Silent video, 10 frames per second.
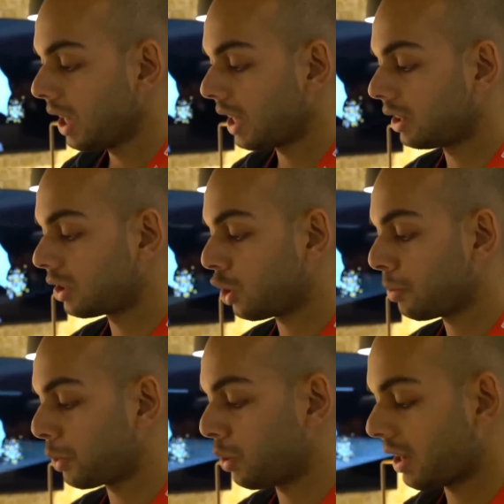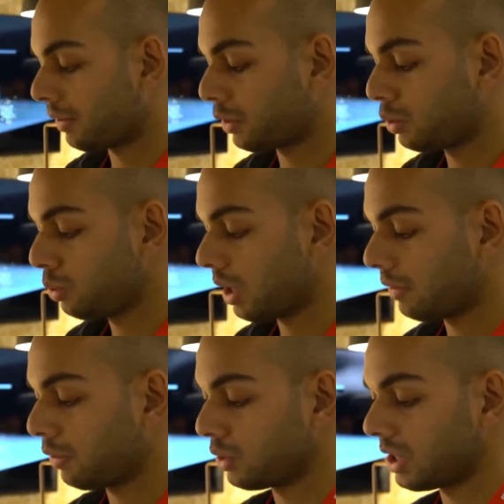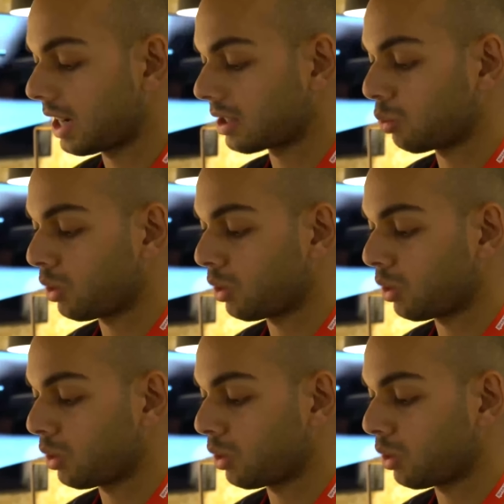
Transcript: At the top you have two headphone jacks.